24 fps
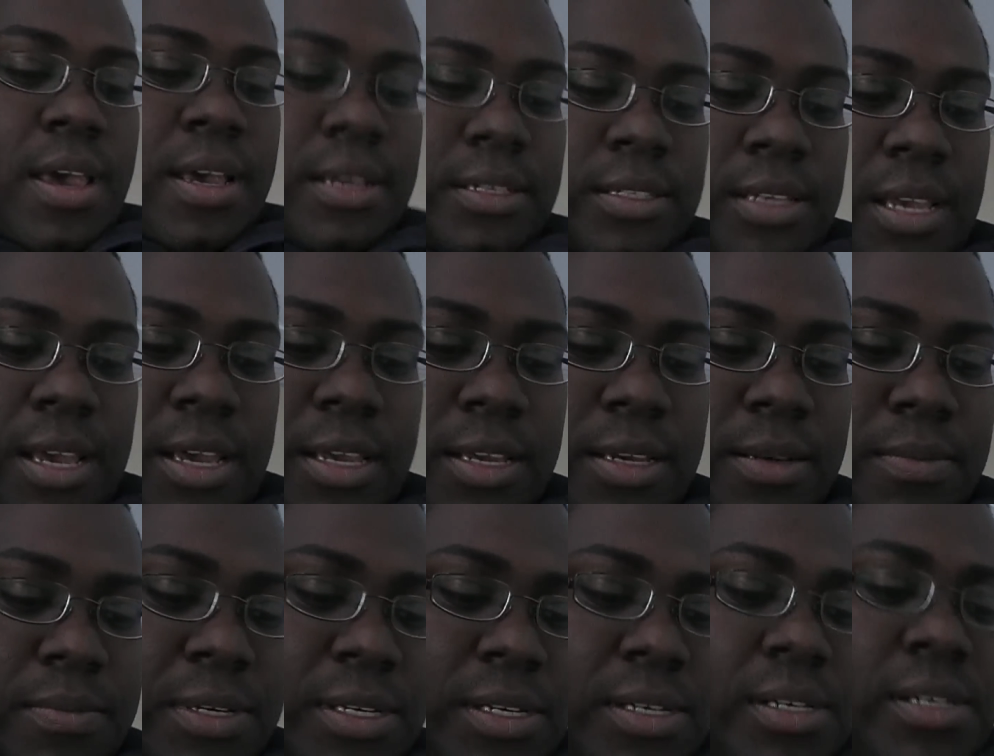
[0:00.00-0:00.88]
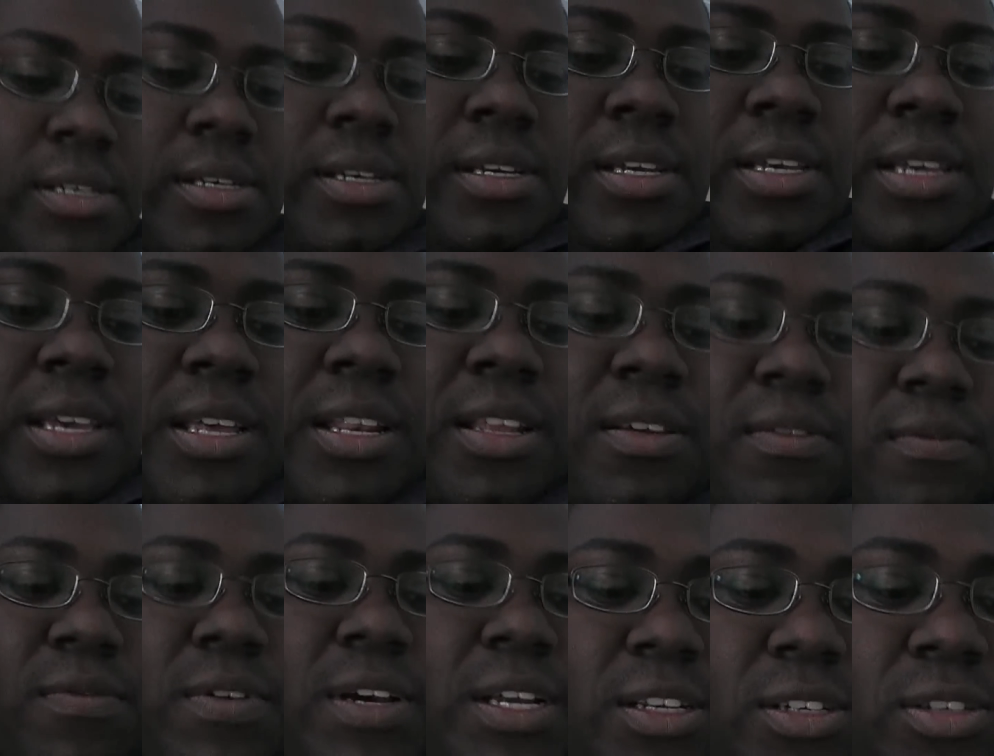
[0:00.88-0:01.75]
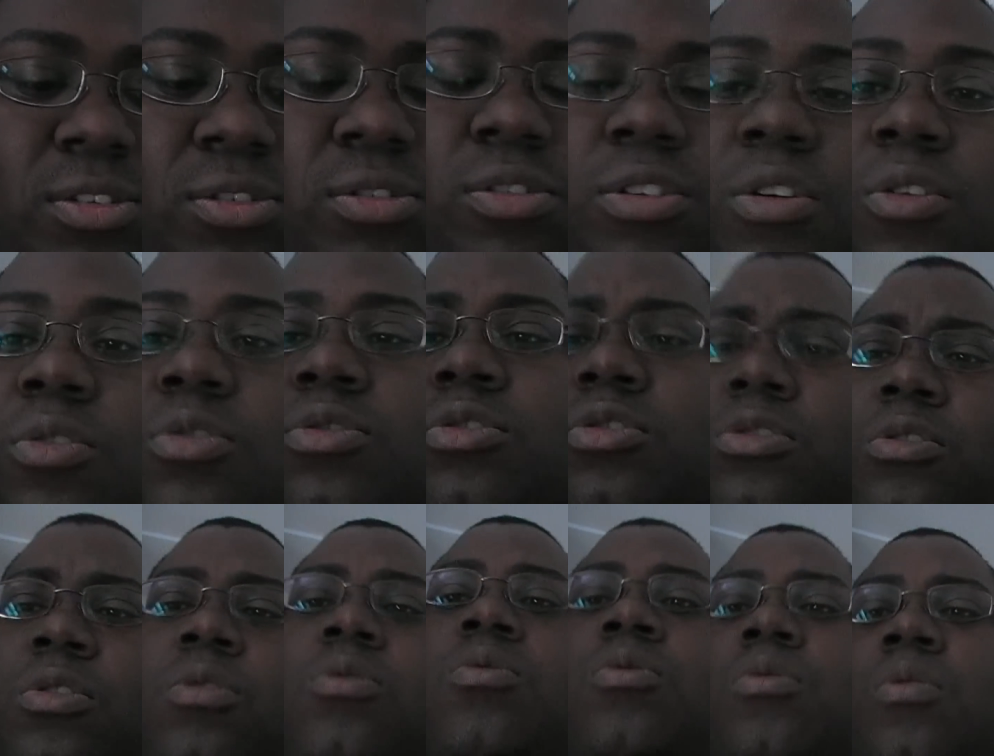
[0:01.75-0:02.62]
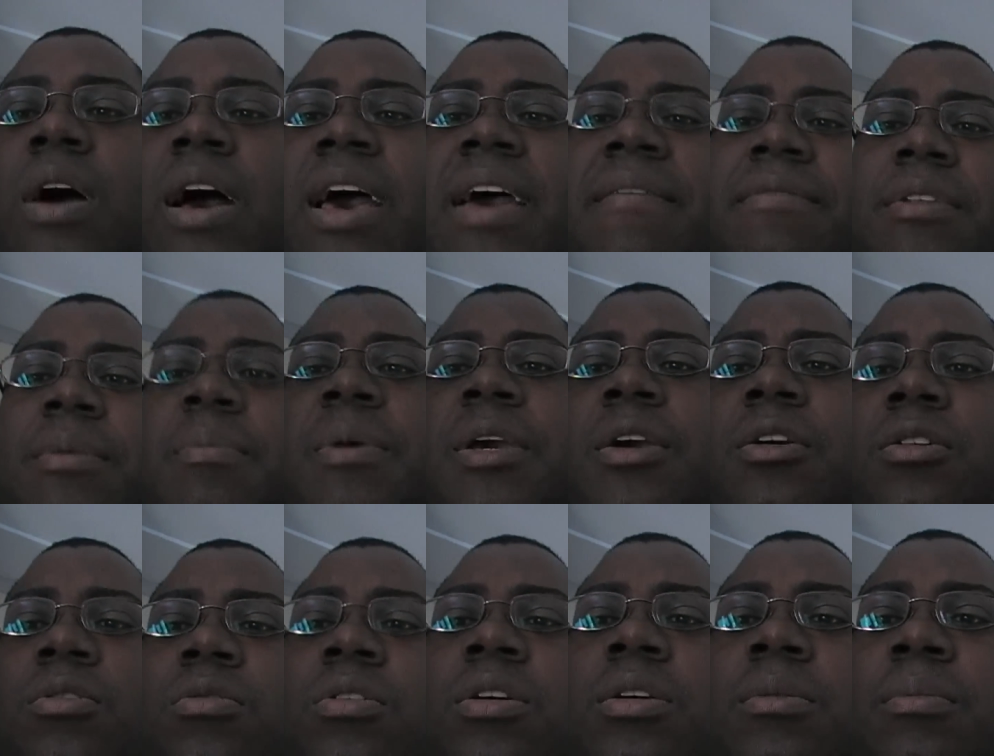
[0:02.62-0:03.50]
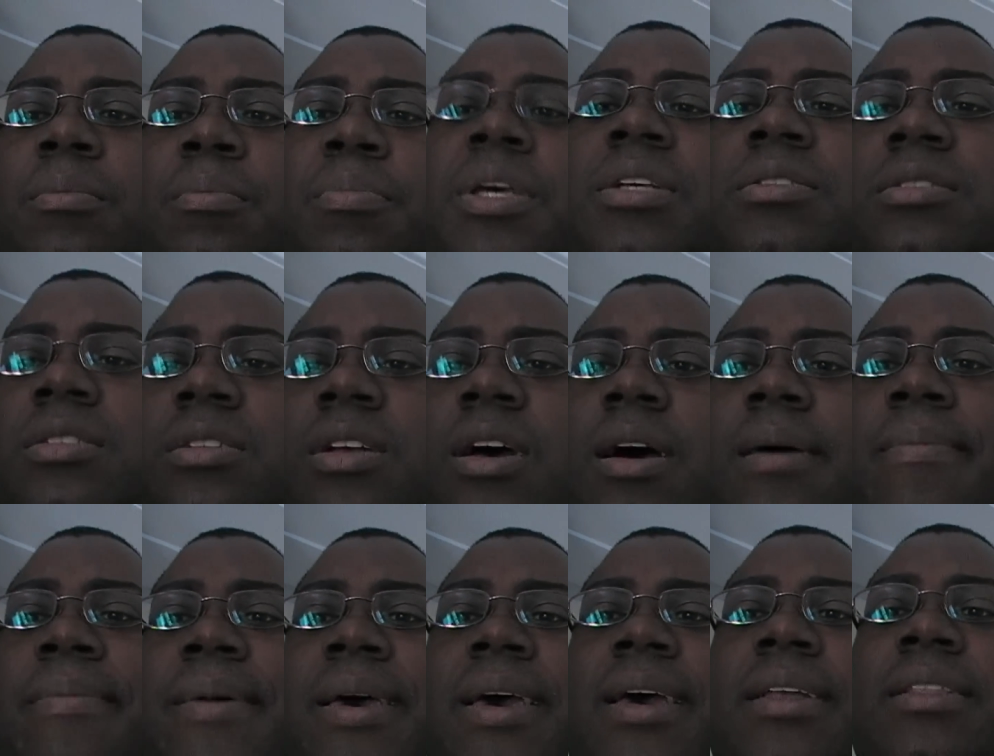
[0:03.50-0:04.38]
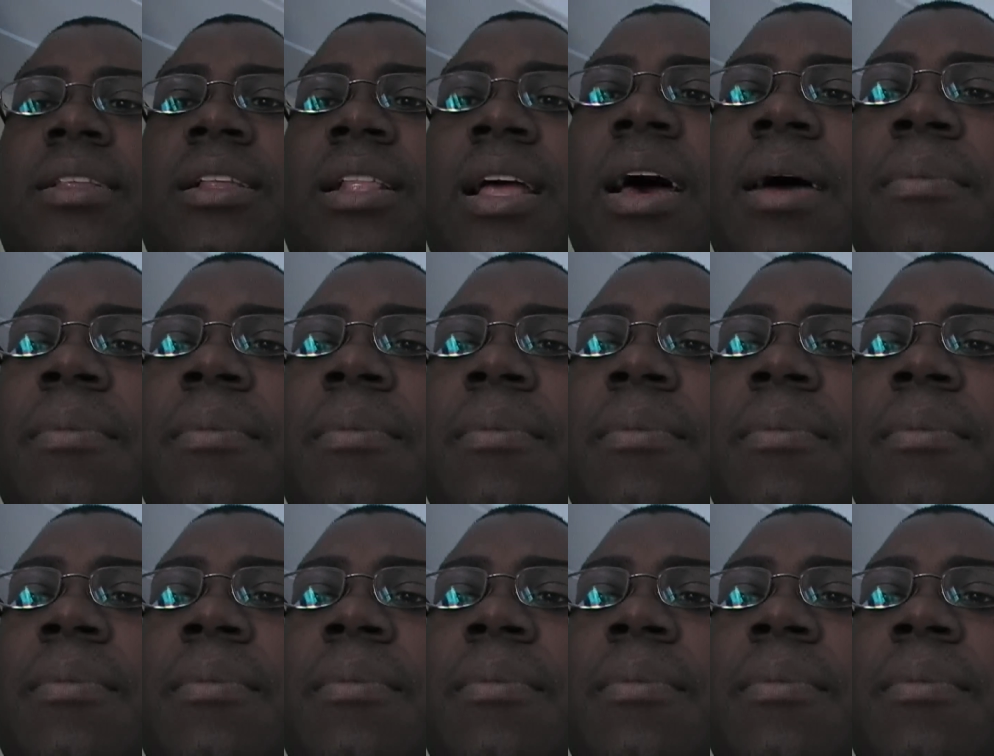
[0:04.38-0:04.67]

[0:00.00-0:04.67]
as I am uh, getting ready to go to school. I have to make a quick pit stop at the